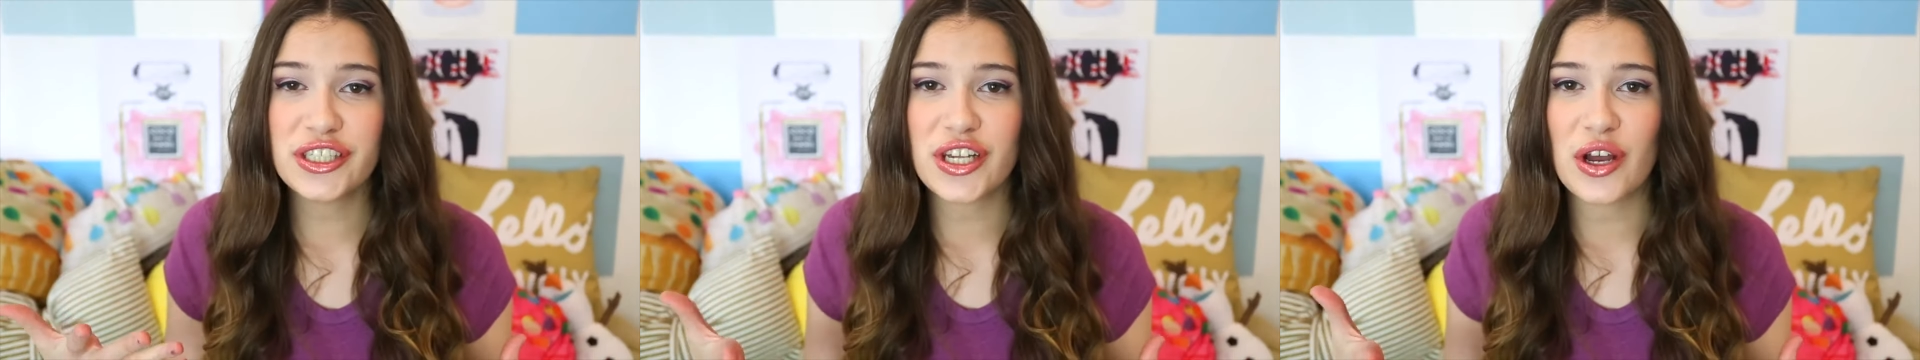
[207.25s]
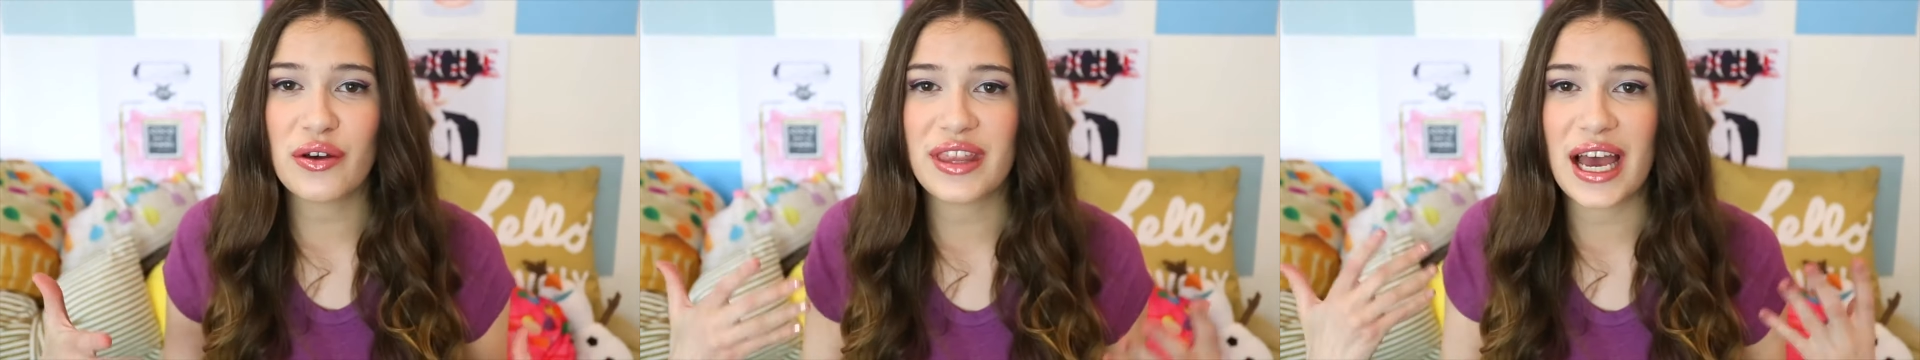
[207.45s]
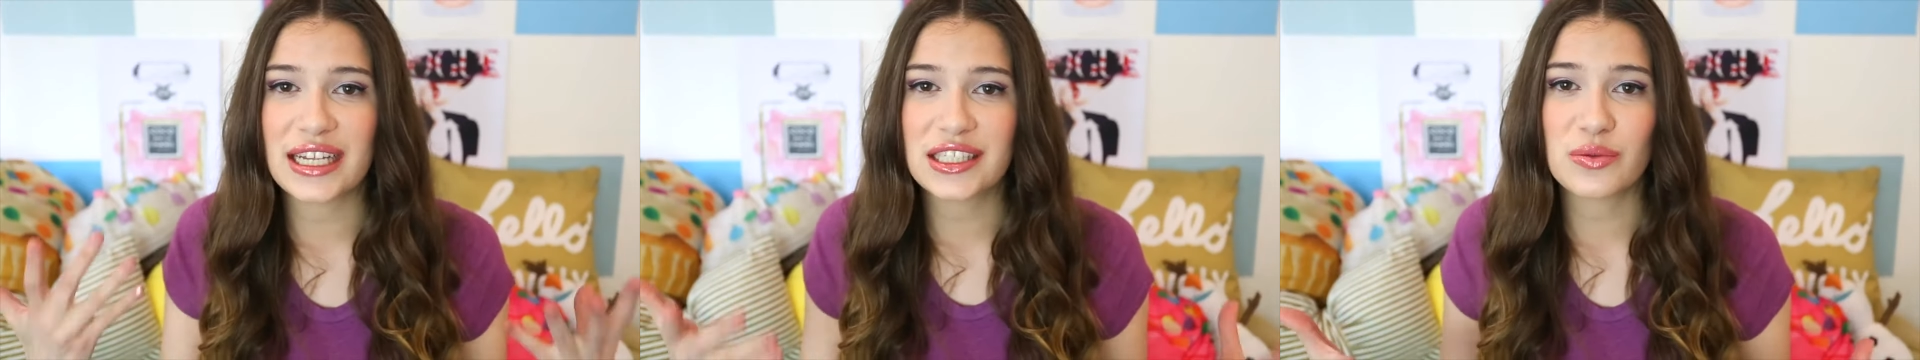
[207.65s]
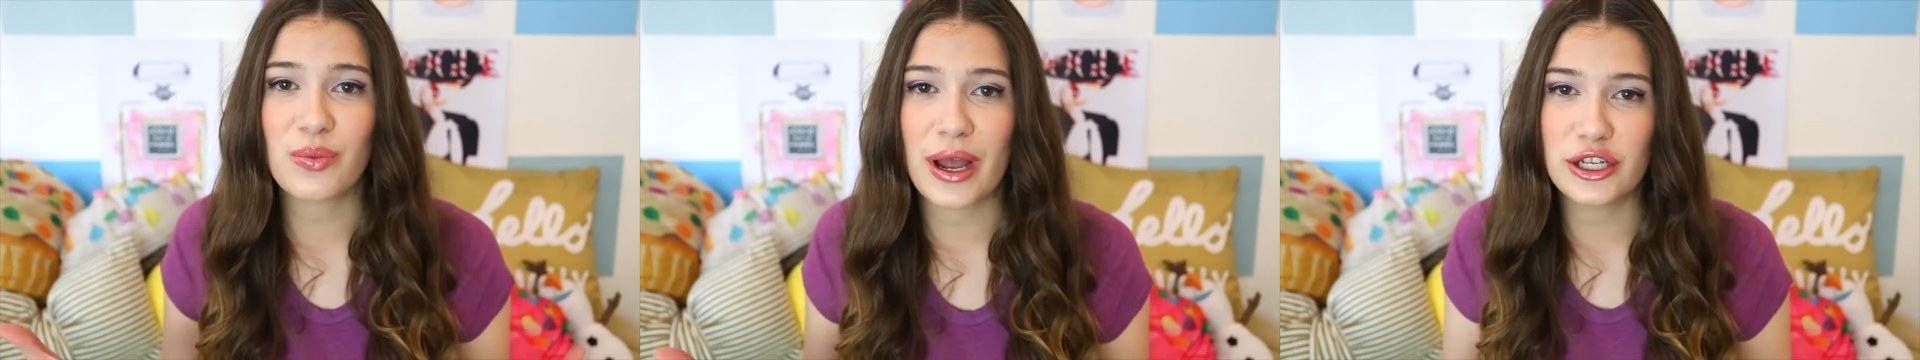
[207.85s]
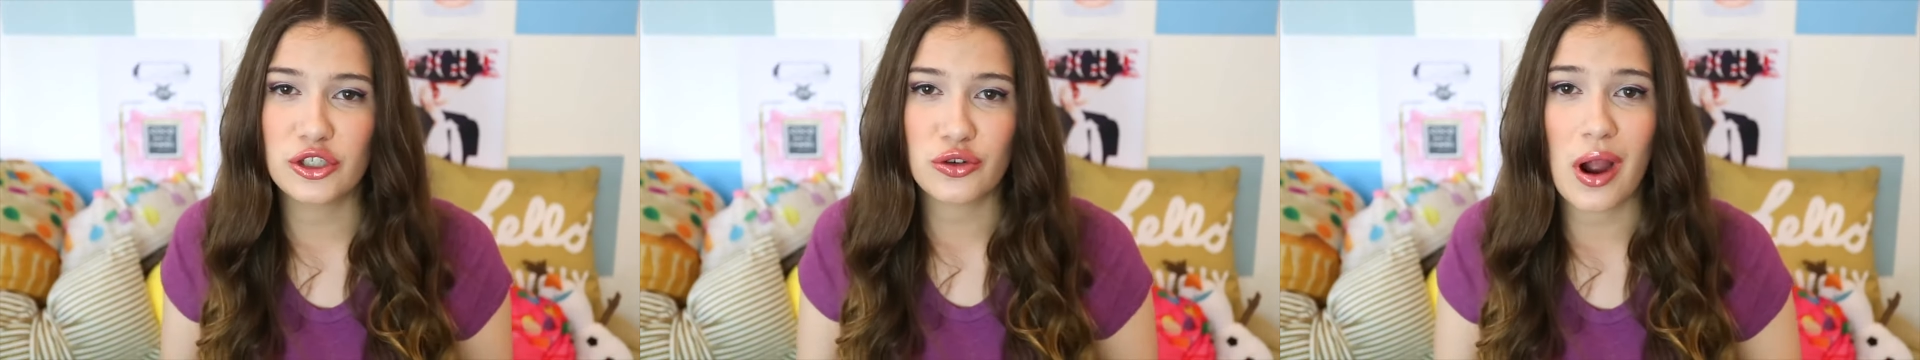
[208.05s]
so that's
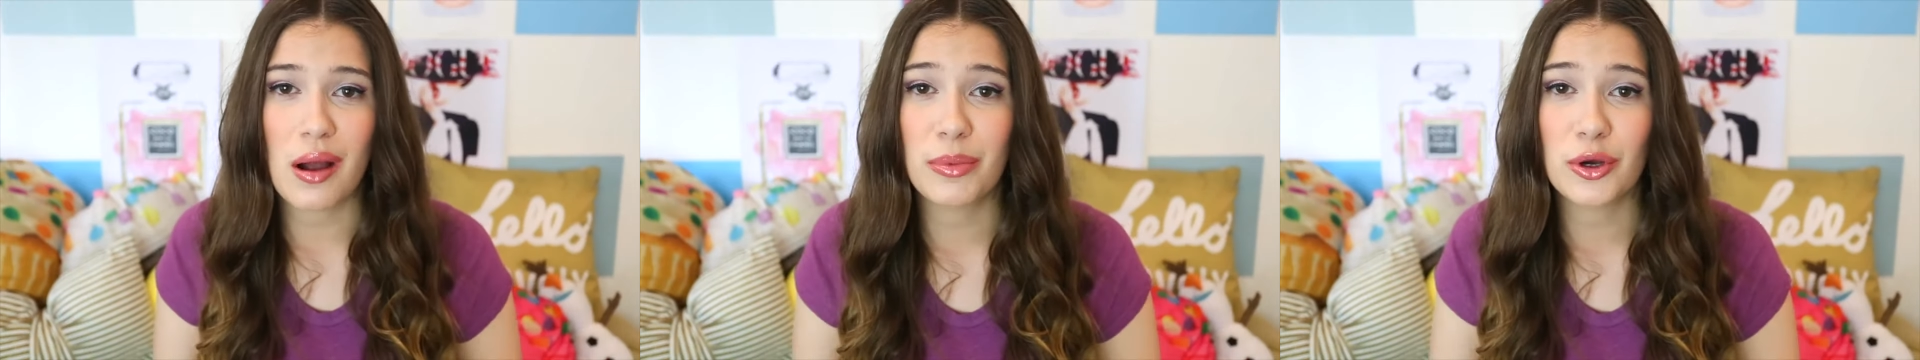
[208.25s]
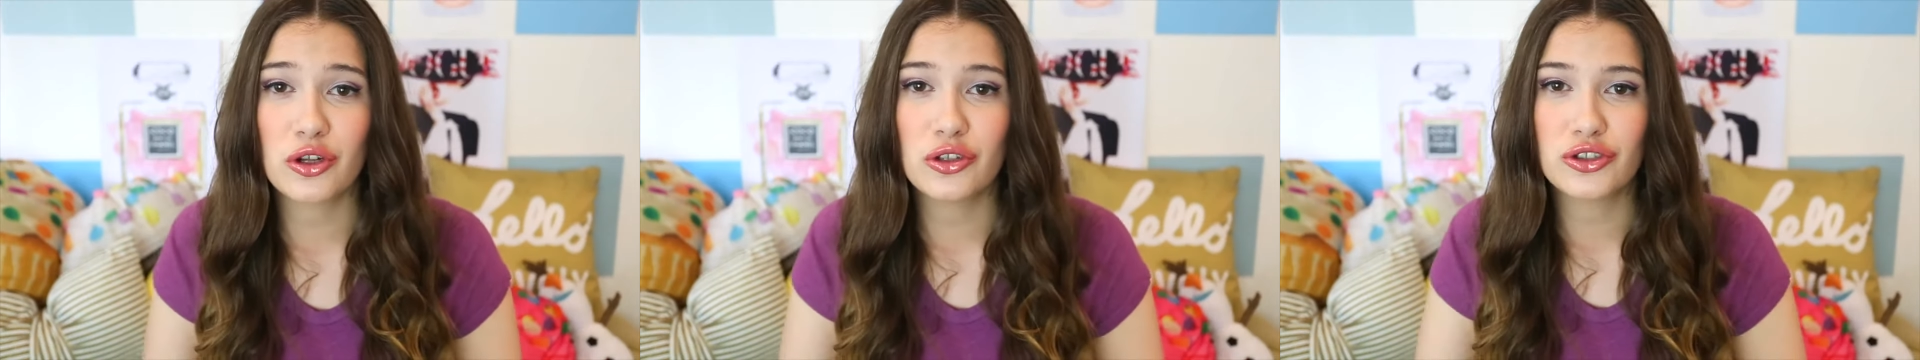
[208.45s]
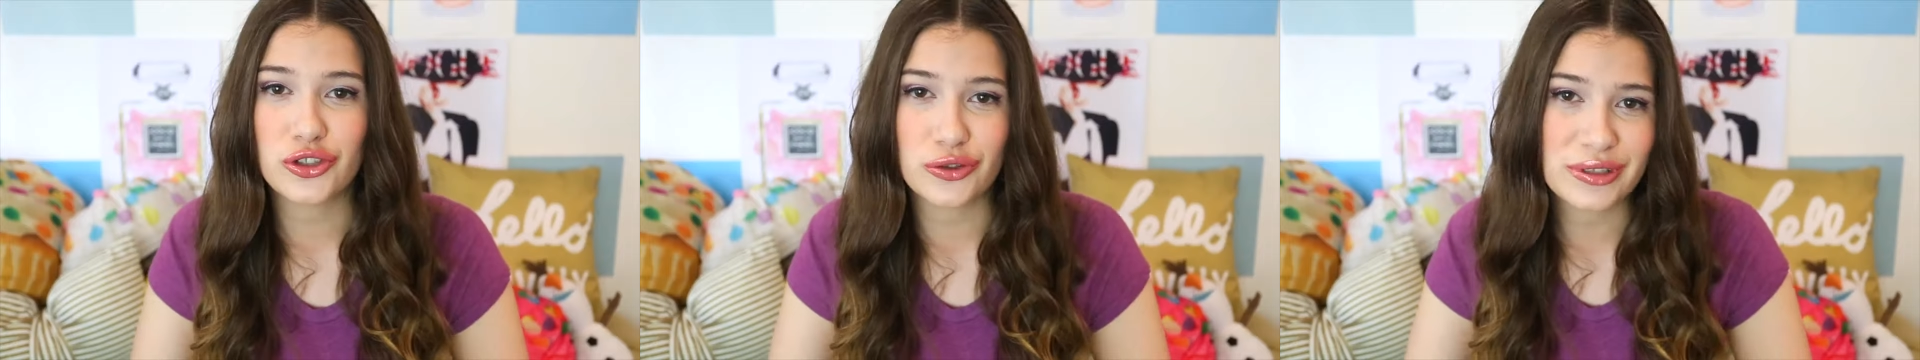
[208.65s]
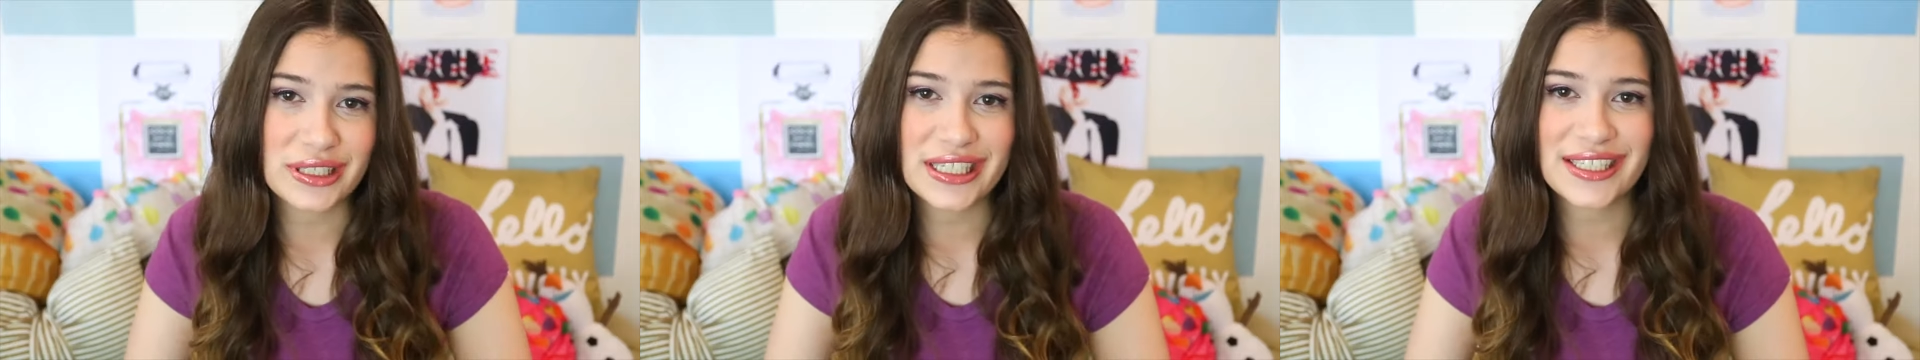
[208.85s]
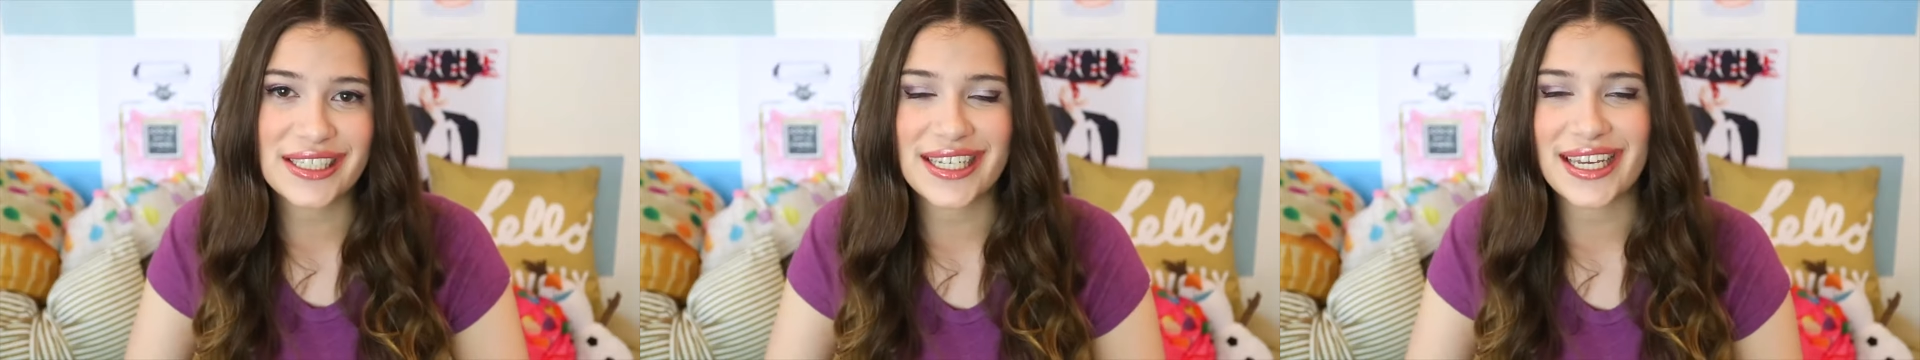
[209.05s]
why tropical
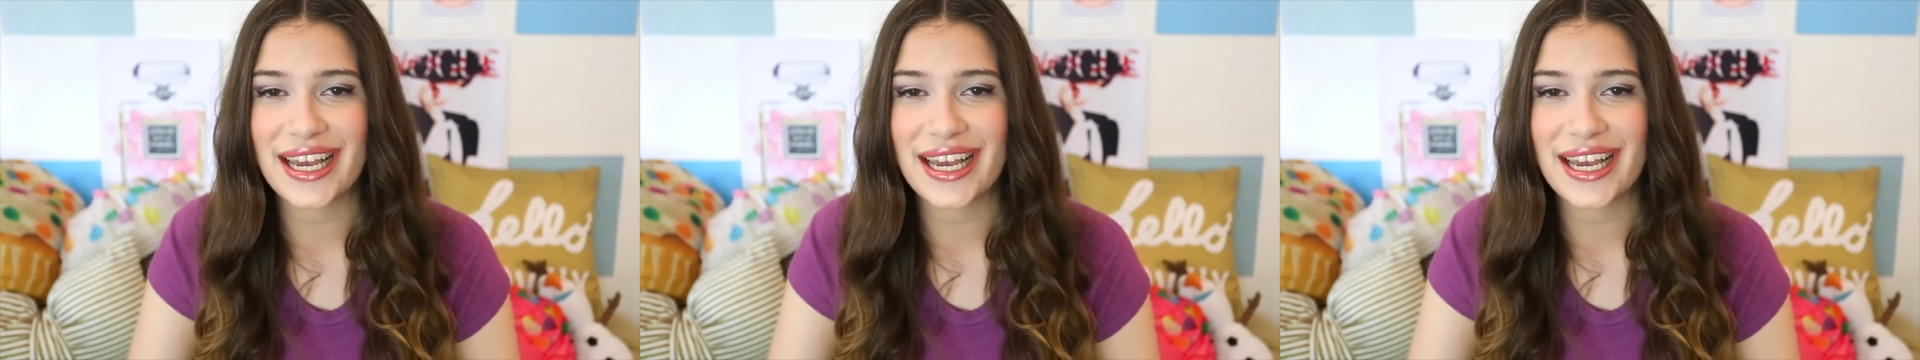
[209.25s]
juices